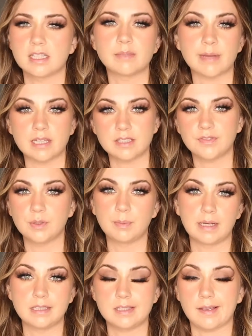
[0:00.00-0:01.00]
these past few
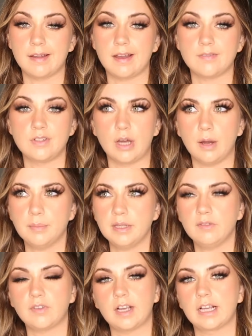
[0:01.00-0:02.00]
months I have not
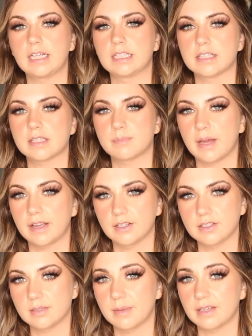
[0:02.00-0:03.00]
been very
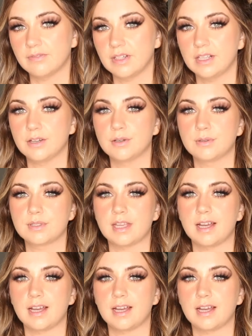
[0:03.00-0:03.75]
inspired to make videos.